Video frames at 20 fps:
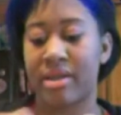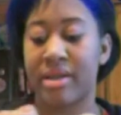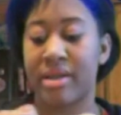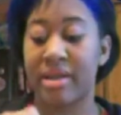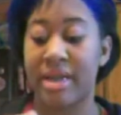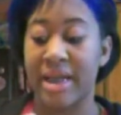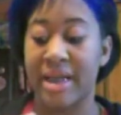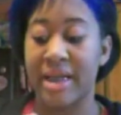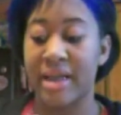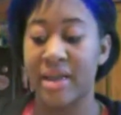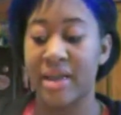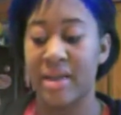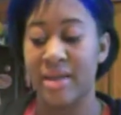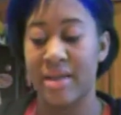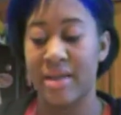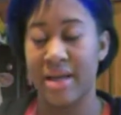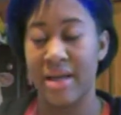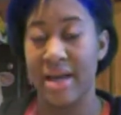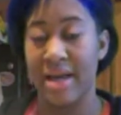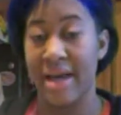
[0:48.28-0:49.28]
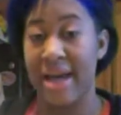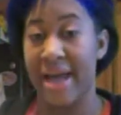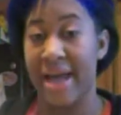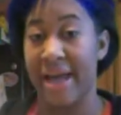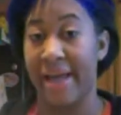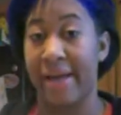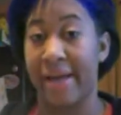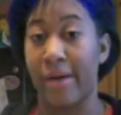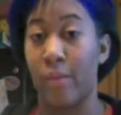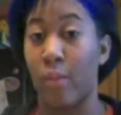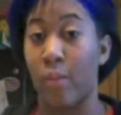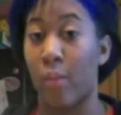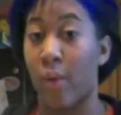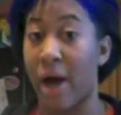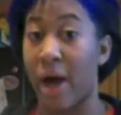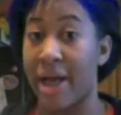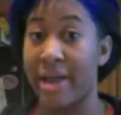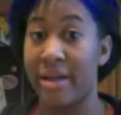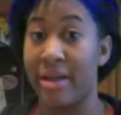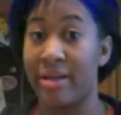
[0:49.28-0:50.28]
6 egg
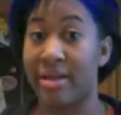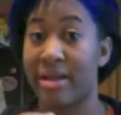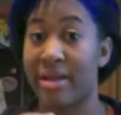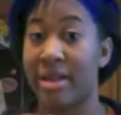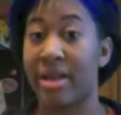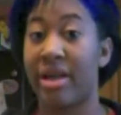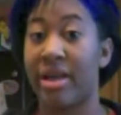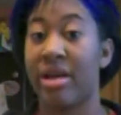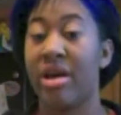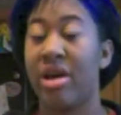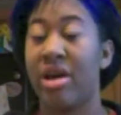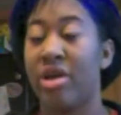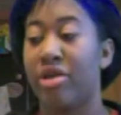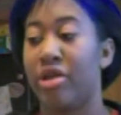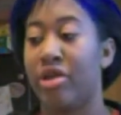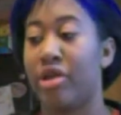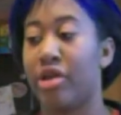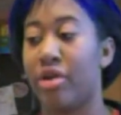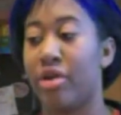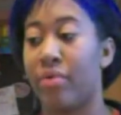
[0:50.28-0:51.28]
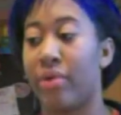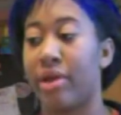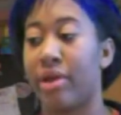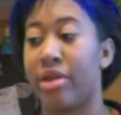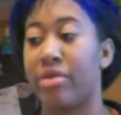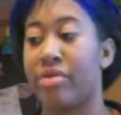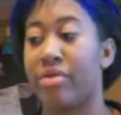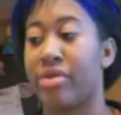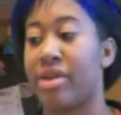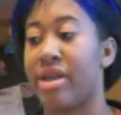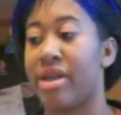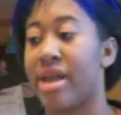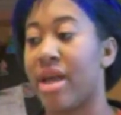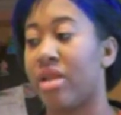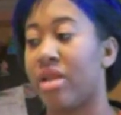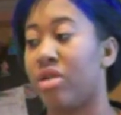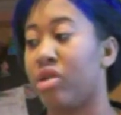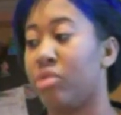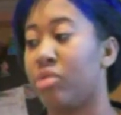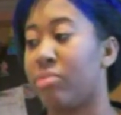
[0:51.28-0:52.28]
whites. You don't want to use the
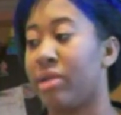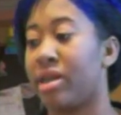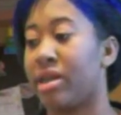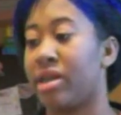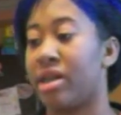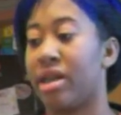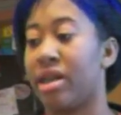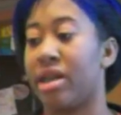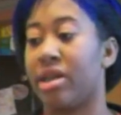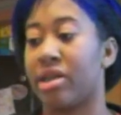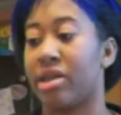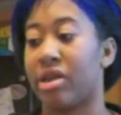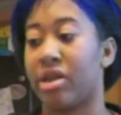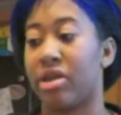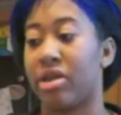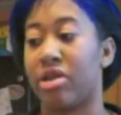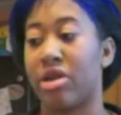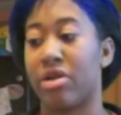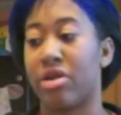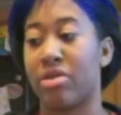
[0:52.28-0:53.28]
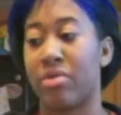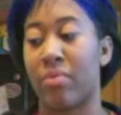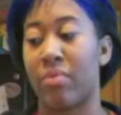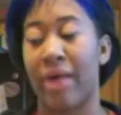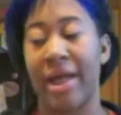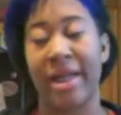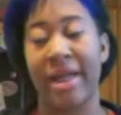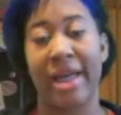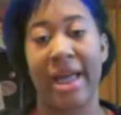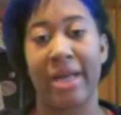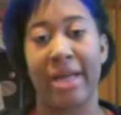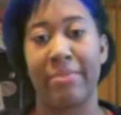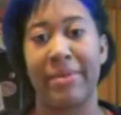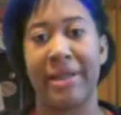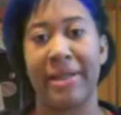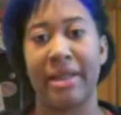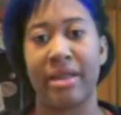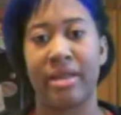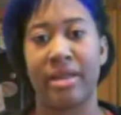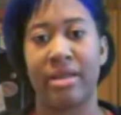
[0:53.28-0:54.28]
yellows because then it's going to turn the white cake
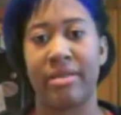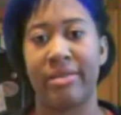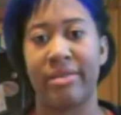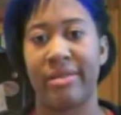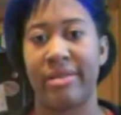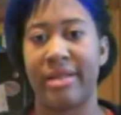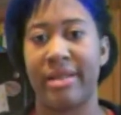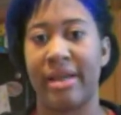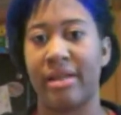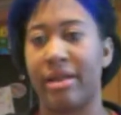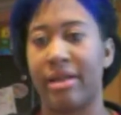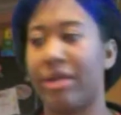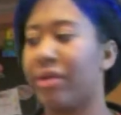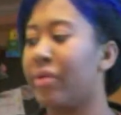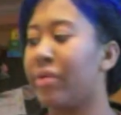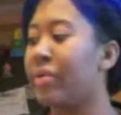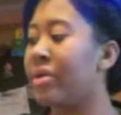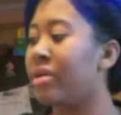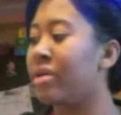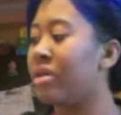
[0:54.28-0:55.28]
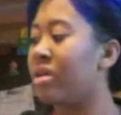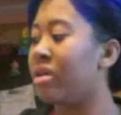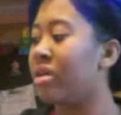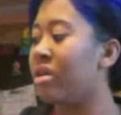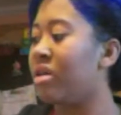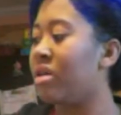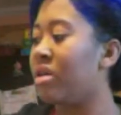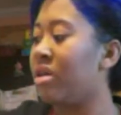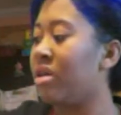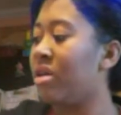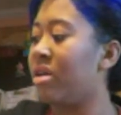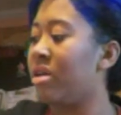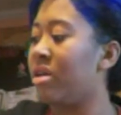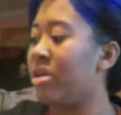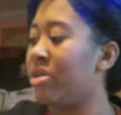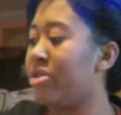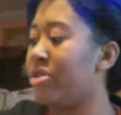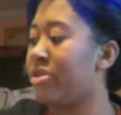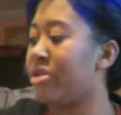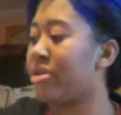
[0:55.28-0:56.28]
mix yellow.
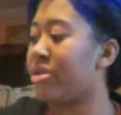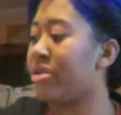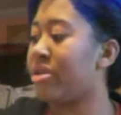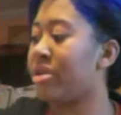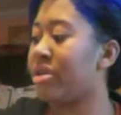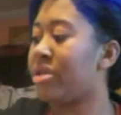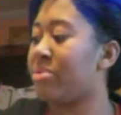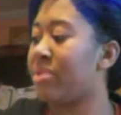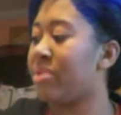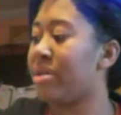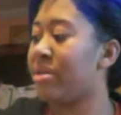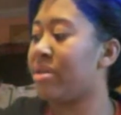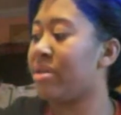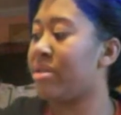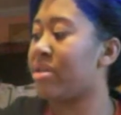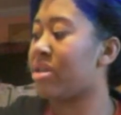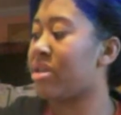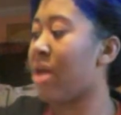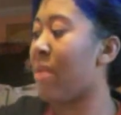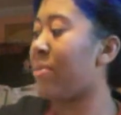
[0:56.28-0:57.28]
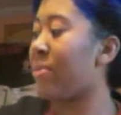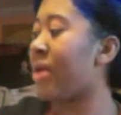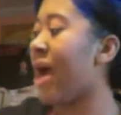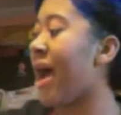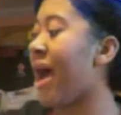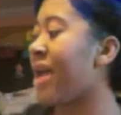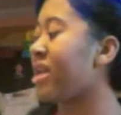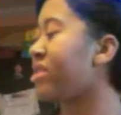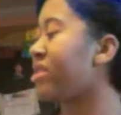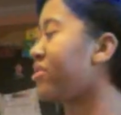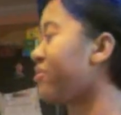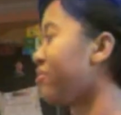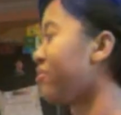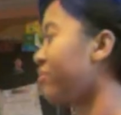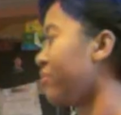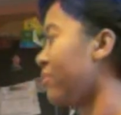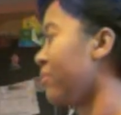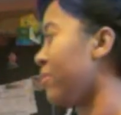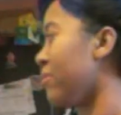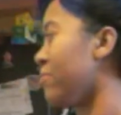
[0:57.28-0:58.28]
You're going to need some kind of
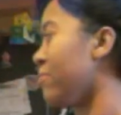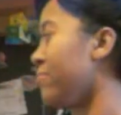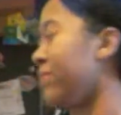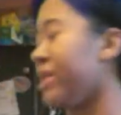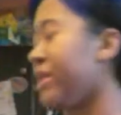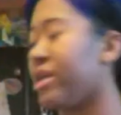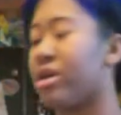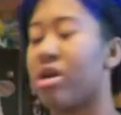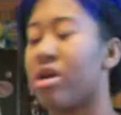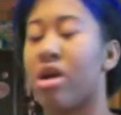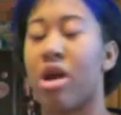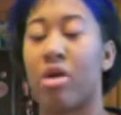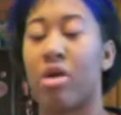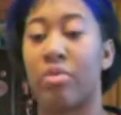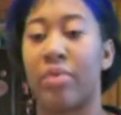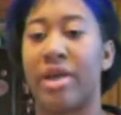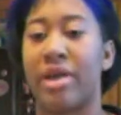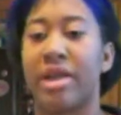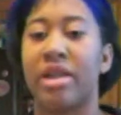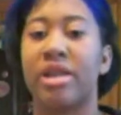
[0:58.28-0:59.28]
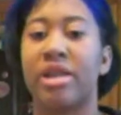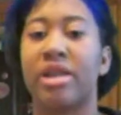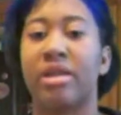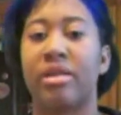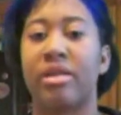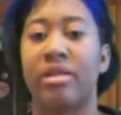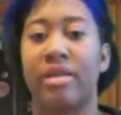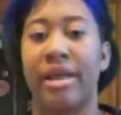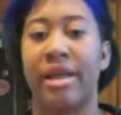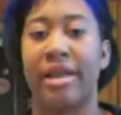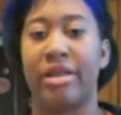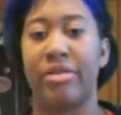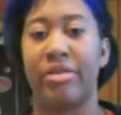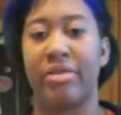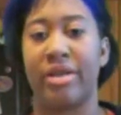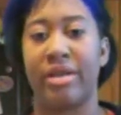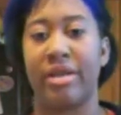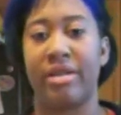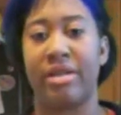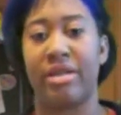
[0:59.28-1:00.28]
beater or whisk. Like, you
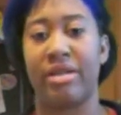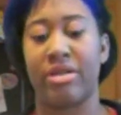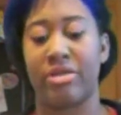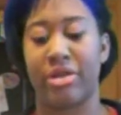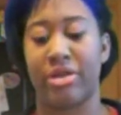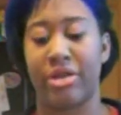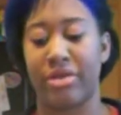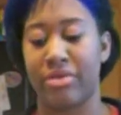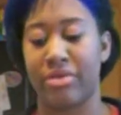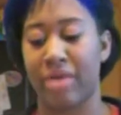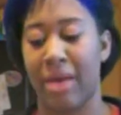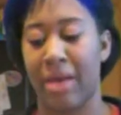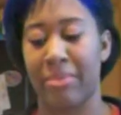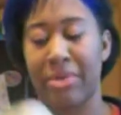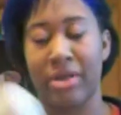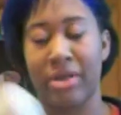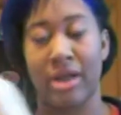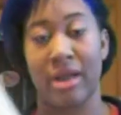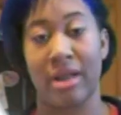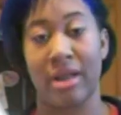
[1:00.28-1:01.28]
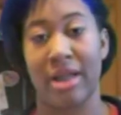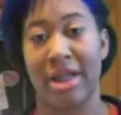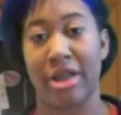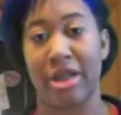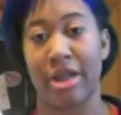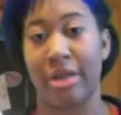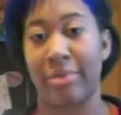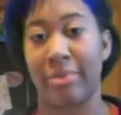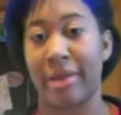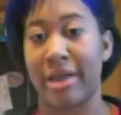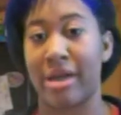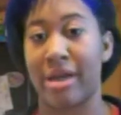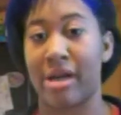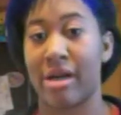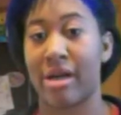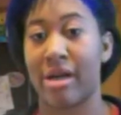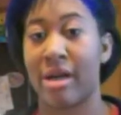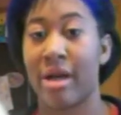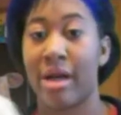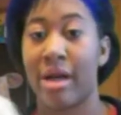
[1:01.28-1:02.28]
can either choose. I'm using an electric beater
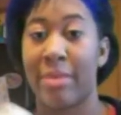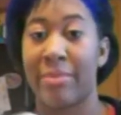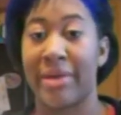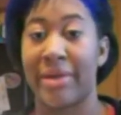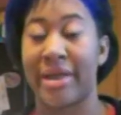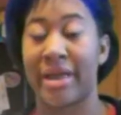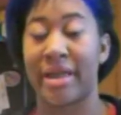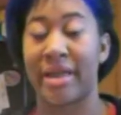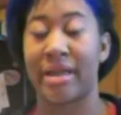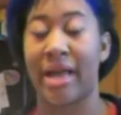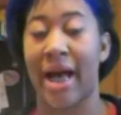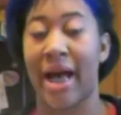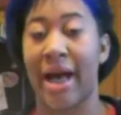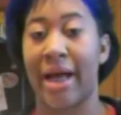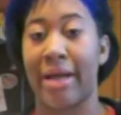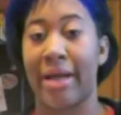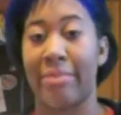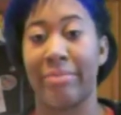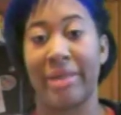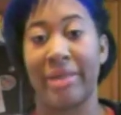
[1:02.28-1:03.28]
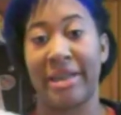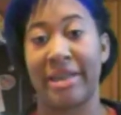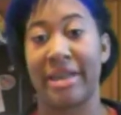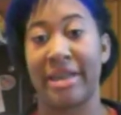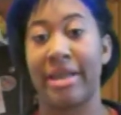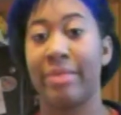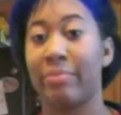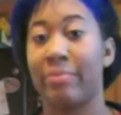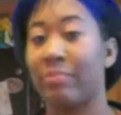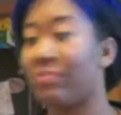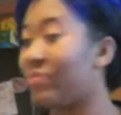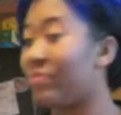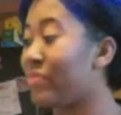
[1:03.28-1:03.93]
because I'm lazy,